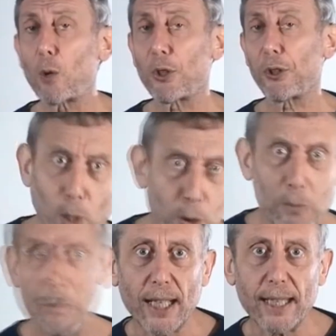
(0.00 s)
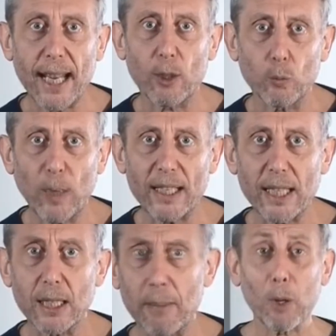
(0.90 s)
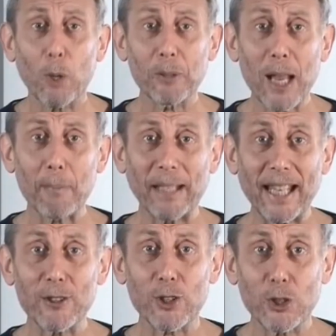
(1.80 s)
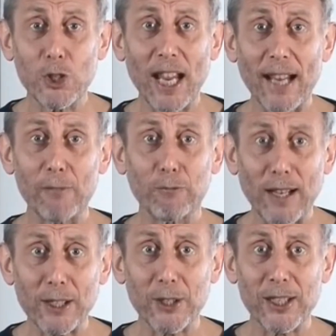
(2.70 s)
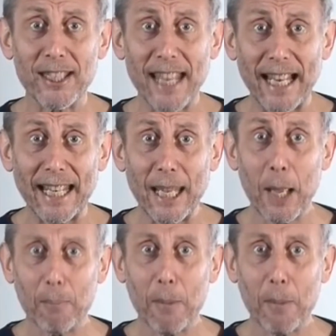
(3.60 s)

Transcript: Older Rosen sat down and waited, propped up against a chair in front of the telly.